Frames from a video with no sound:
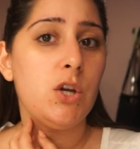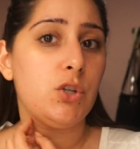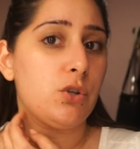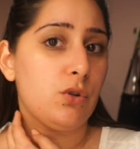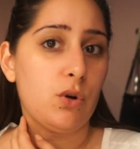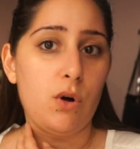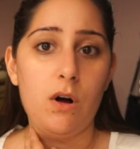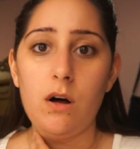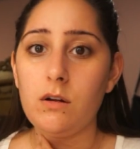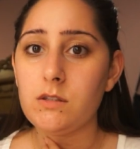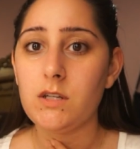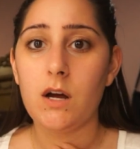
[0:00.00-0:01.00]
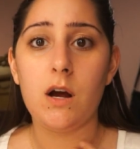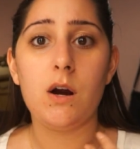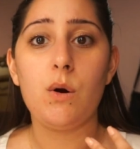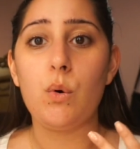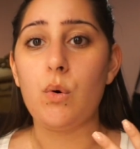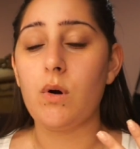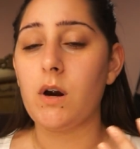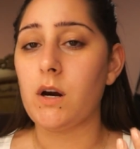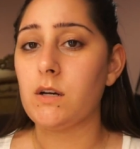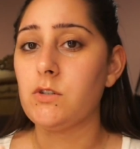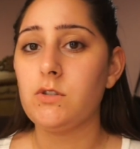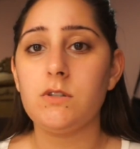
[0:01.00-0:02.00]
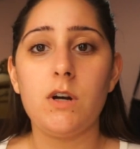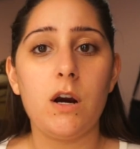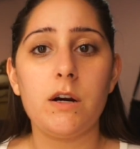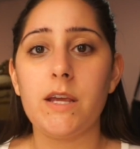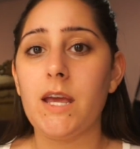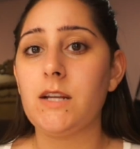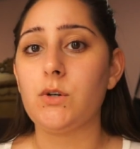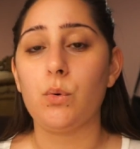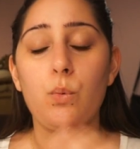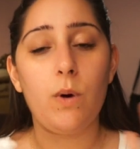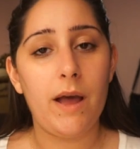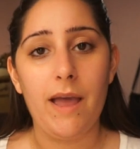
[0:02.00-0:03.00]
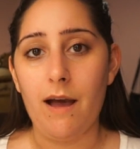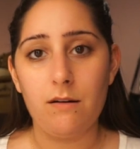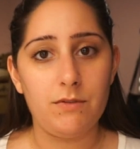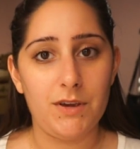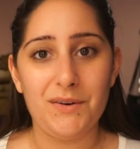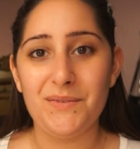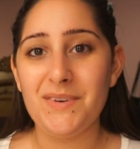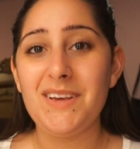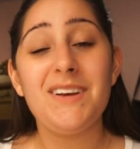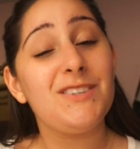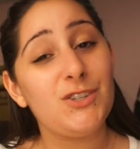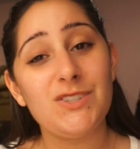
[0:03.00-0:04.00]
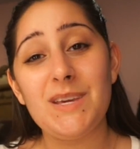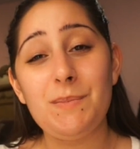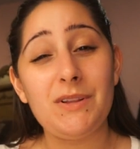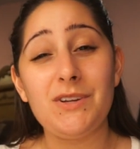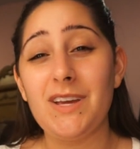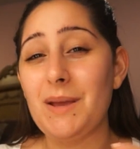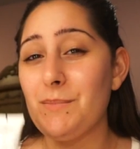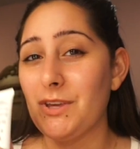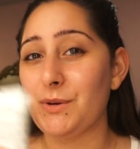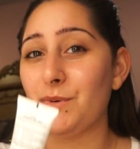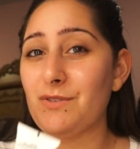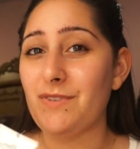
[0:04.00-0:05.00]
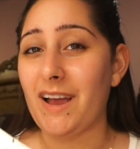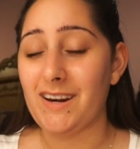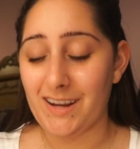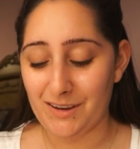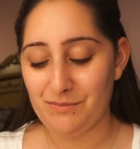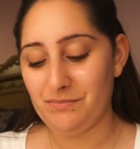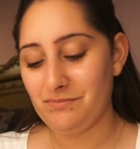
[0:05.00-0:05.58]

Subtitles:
your local Ulta or Target or what have you. So just keep on looking, but you will find it.